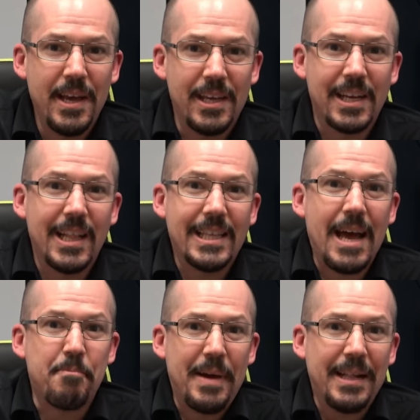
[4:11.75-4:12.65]
You can click
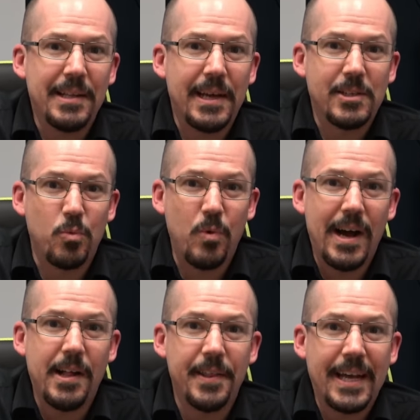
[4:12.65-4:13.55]
that bell as
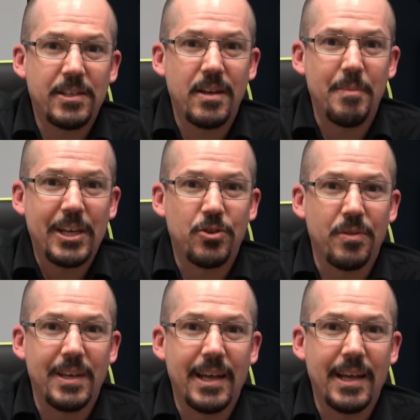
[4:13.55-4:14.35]
well. That's going to make sure that